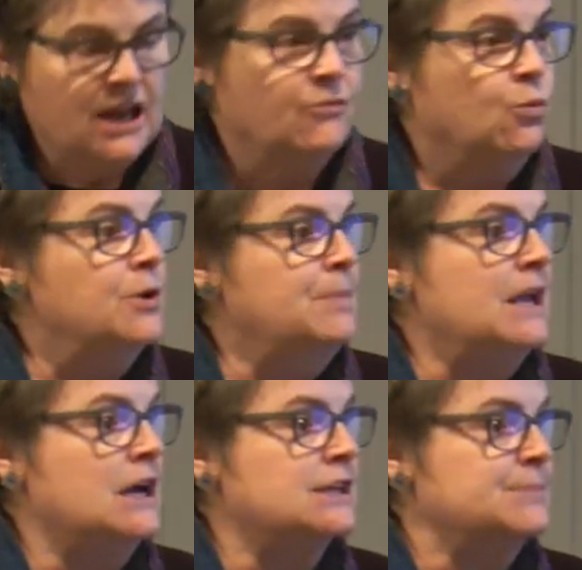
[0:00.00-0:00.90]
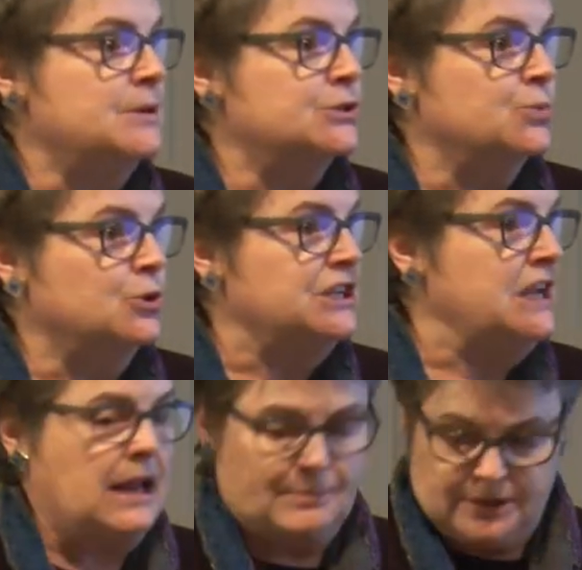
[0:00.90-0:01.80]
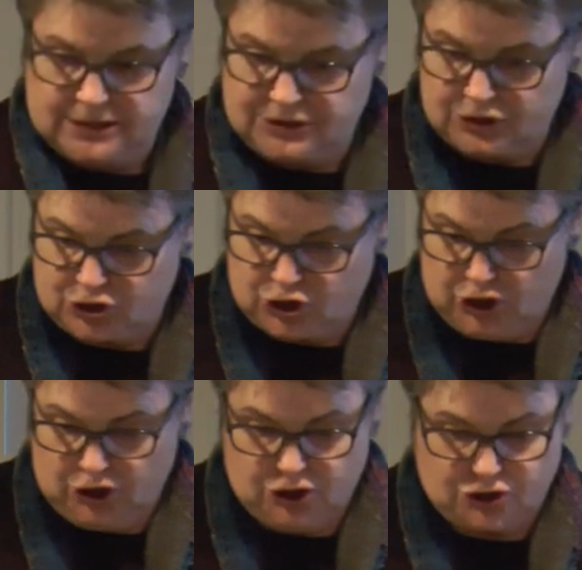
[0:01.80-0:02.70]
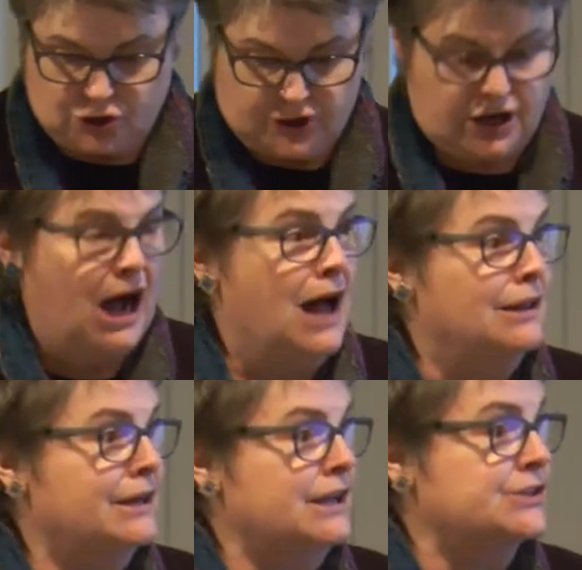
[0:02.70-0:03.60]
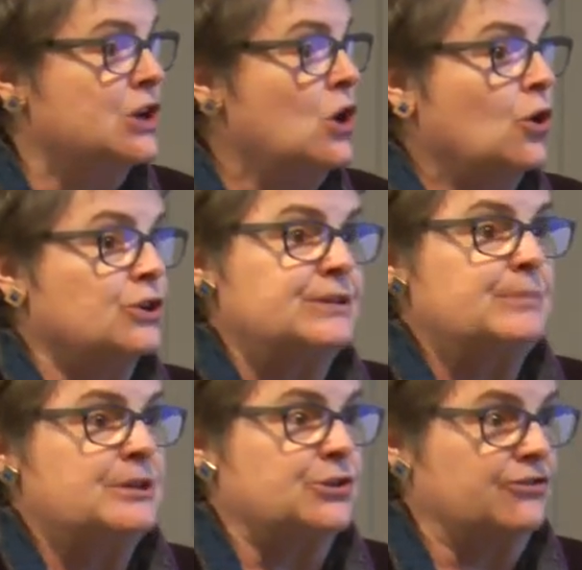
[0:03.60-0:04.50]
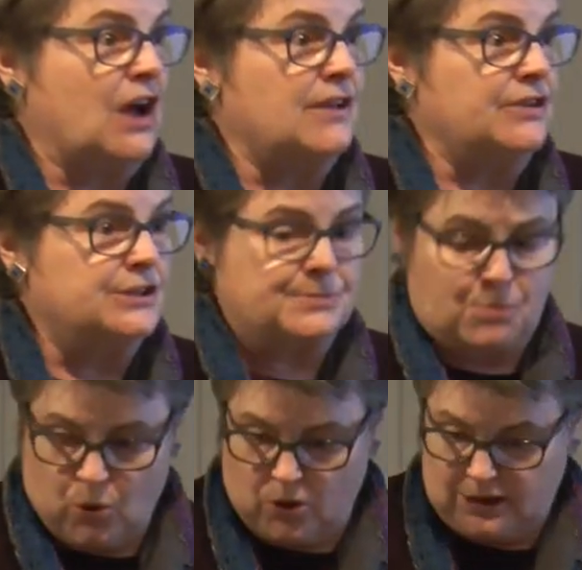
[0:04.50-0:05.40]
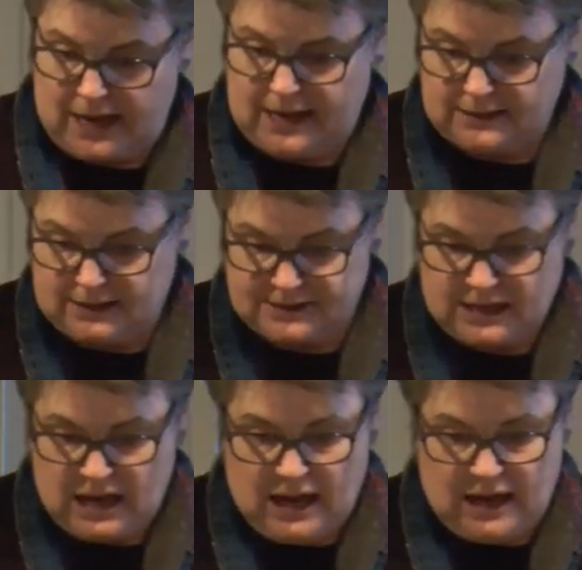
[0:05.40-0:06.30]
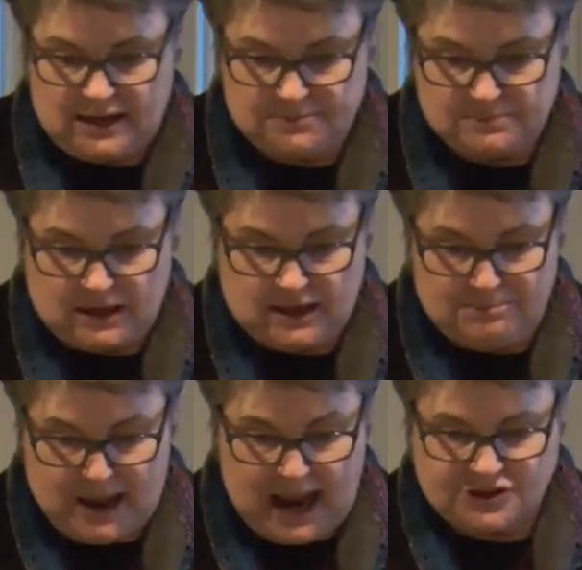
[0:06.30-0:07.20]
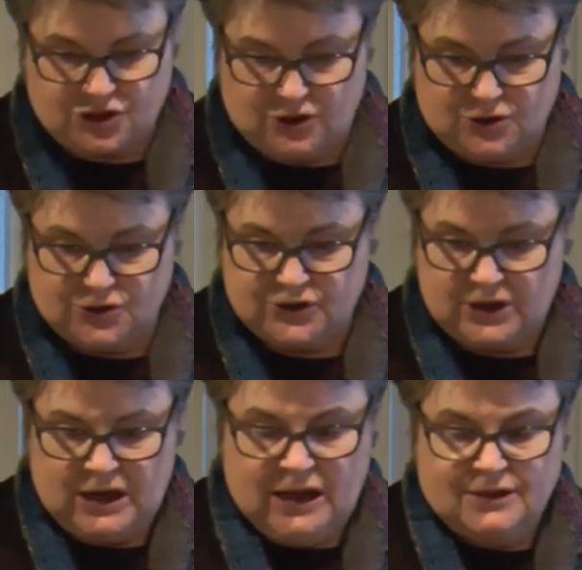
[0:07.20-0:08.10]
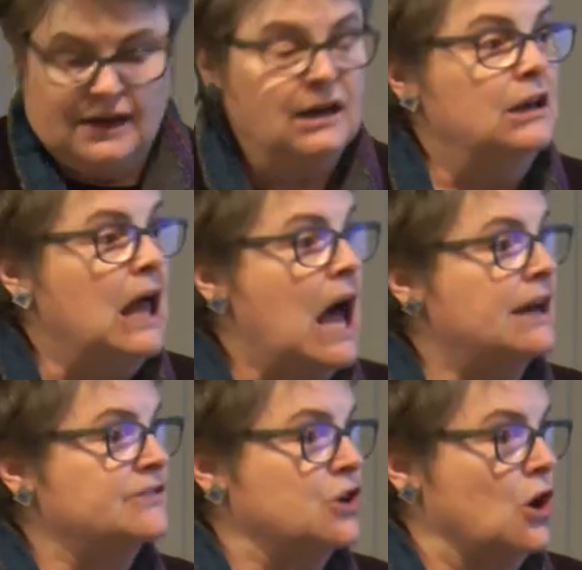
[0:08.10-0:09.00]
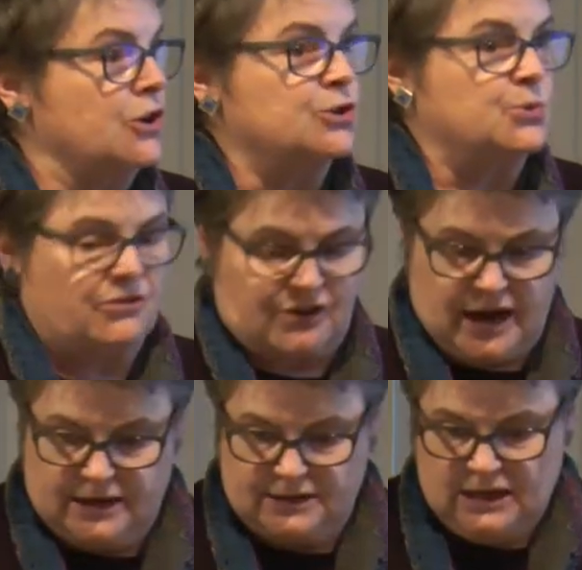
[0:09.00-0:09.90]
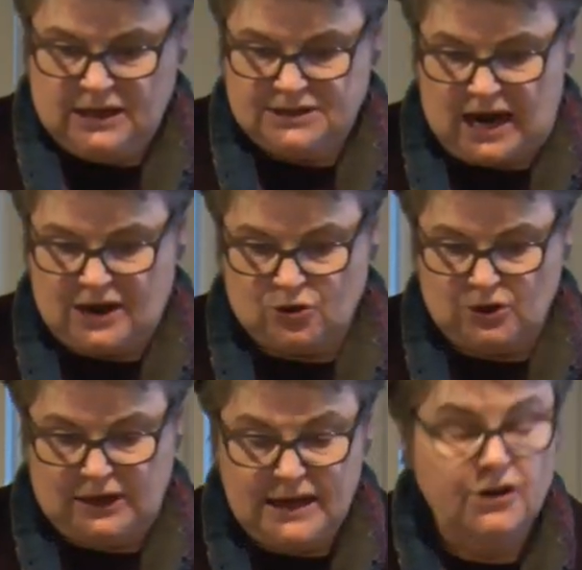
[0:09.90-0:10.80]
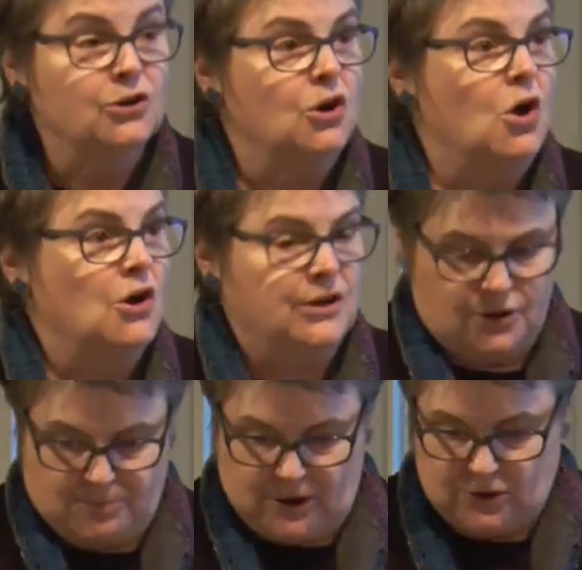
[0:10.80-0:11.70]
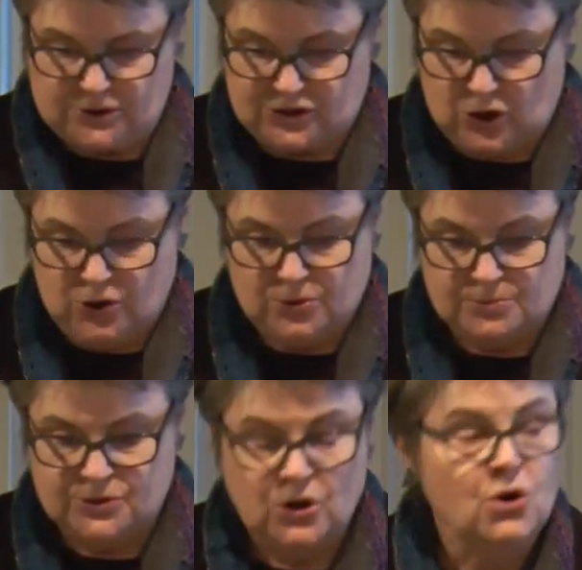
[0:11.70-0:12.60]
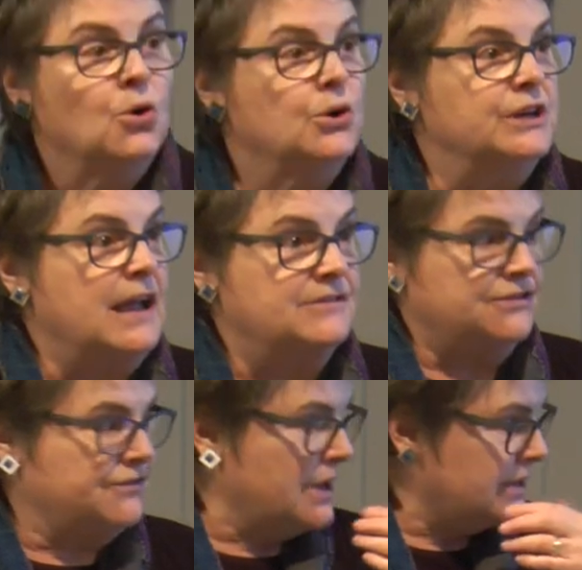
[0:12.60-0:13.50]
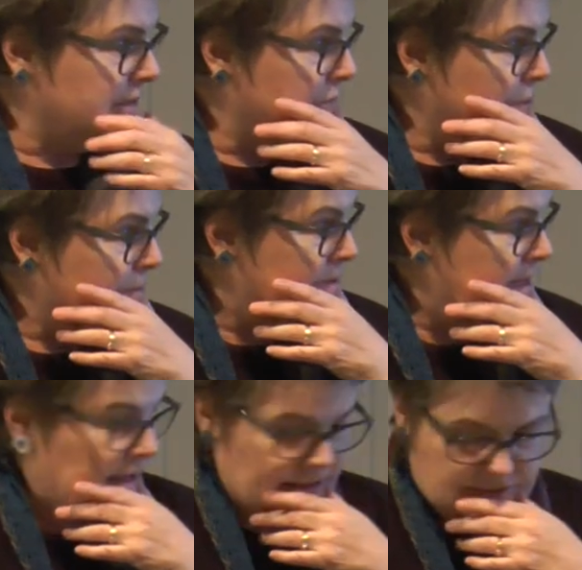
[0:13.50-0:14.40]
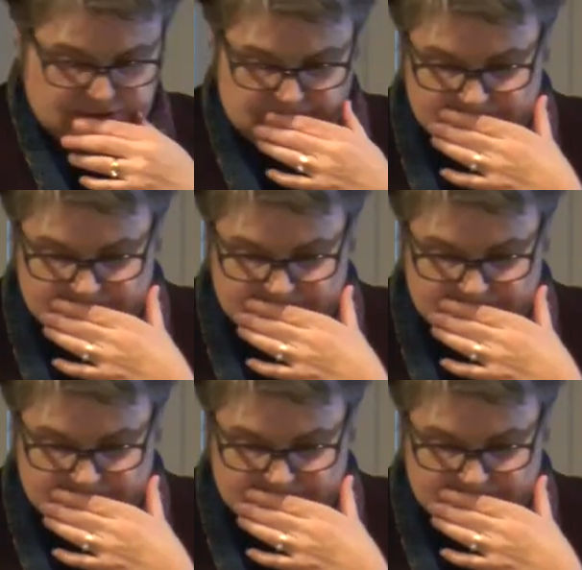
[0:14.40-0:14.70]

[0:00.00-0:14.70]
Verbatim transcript: If would be husbands were decamping into the church or to colonies or simply surviving as poor landless um, uh, bachelors, then a lot of daughters were fated to either linger long in their parents' homes or to have to fend for themselves.